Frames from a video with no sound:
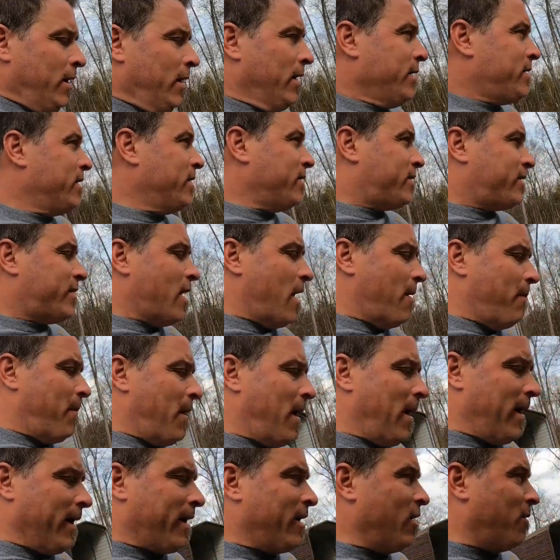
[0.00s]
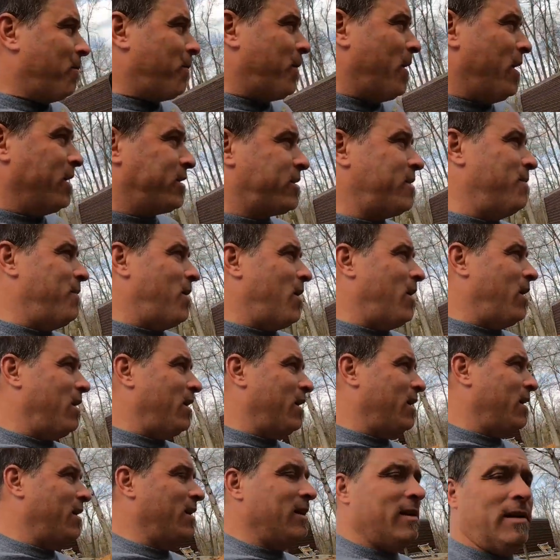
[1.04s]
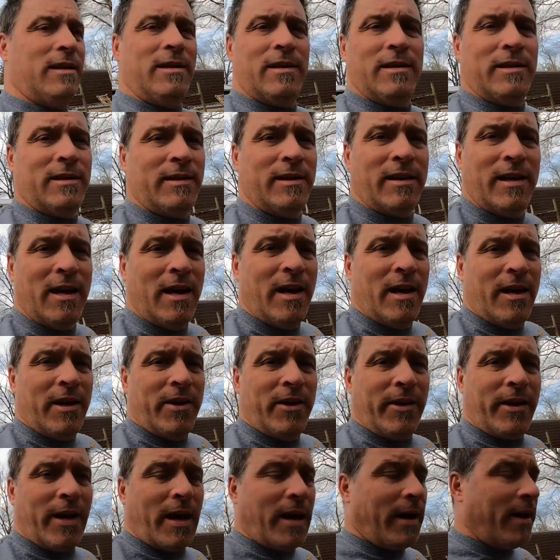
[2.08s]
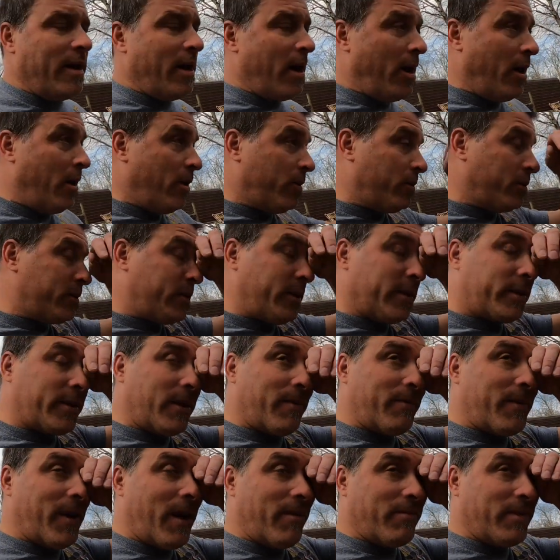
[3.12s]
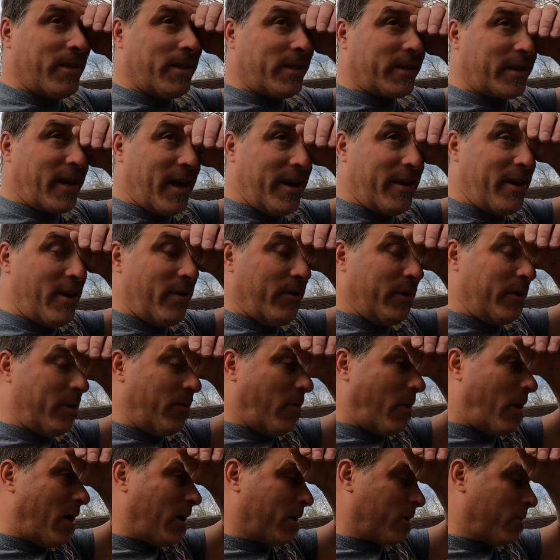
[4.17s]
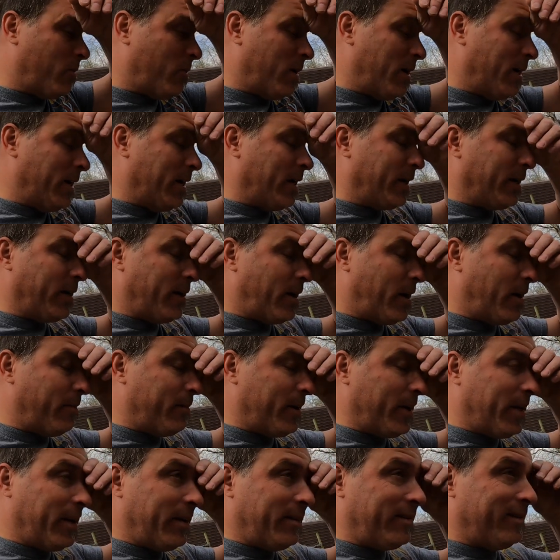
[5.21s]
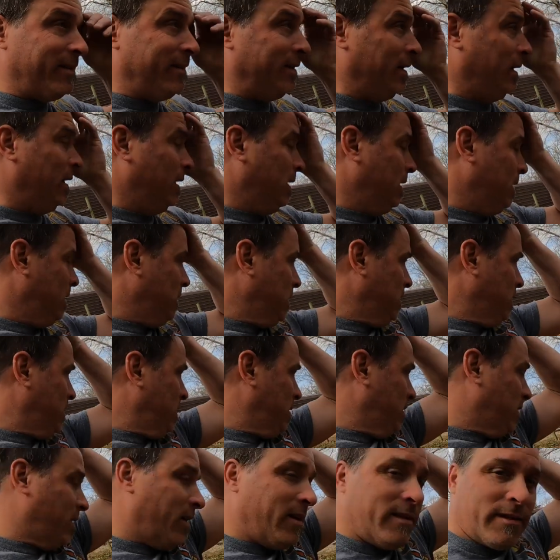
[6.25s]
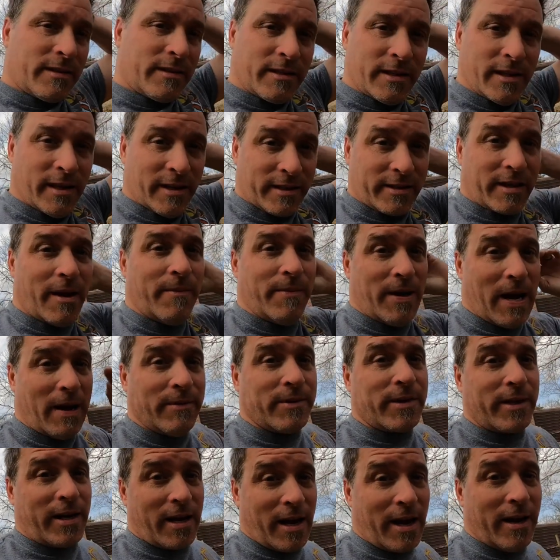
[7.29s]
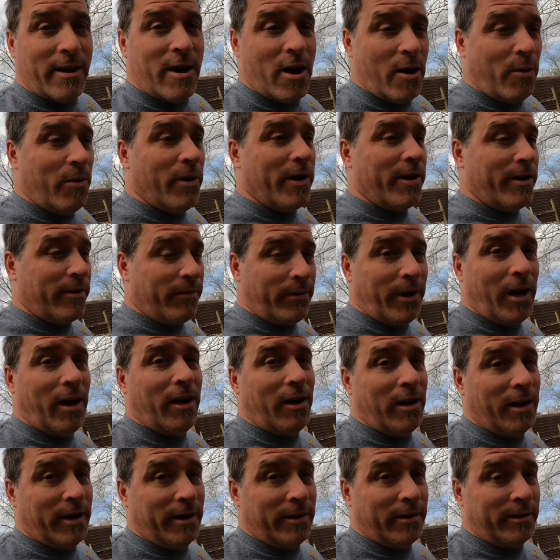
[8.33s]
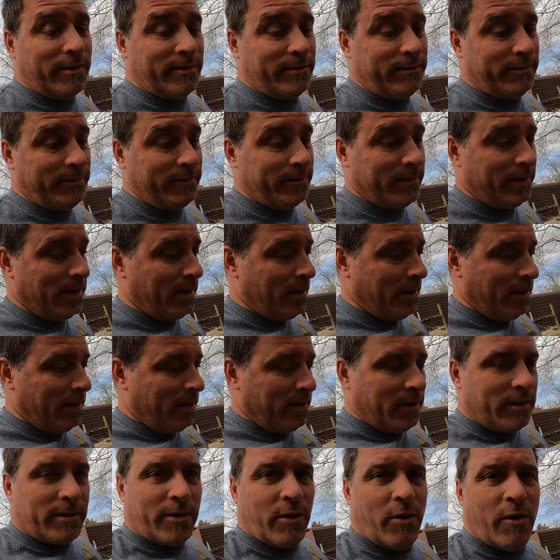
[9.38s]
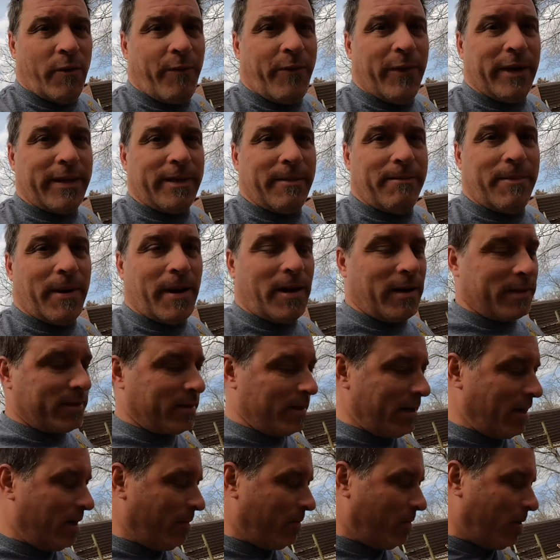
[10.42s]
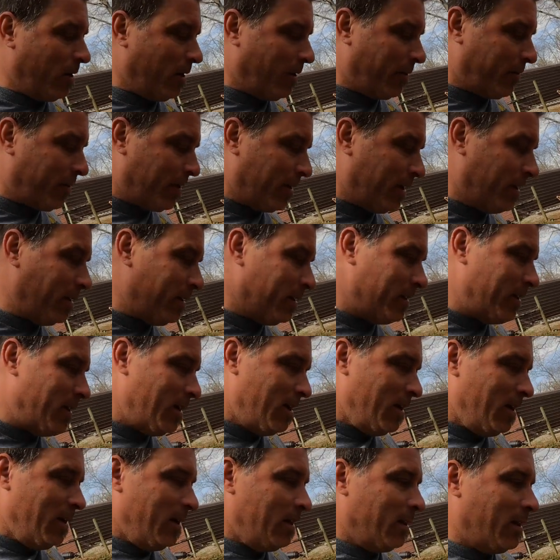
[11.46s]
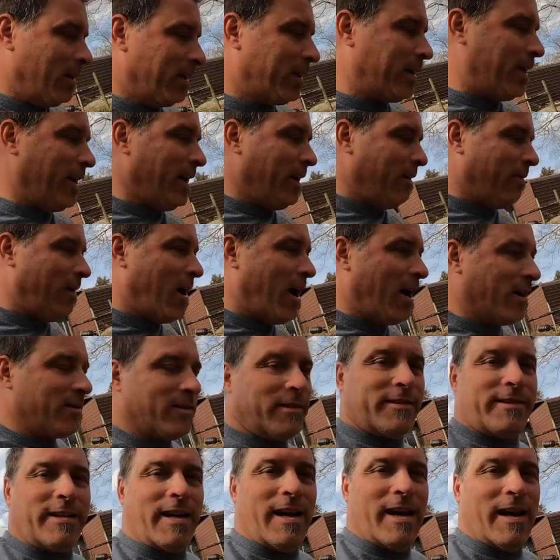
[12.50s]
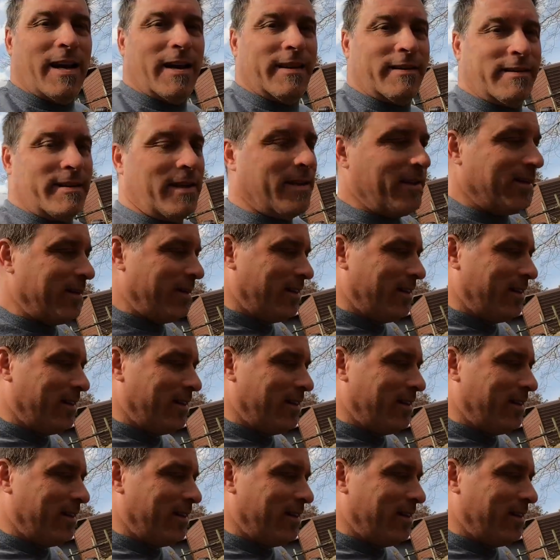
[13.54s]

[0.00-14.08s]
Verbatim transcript: he's gonna stop by and give a price tomorrow you gotta know just sometimes you just gotta know when to walk away you know what i mean and sometimes you gotta know when to run 250 bucks it ain't worth it like kenny rogers says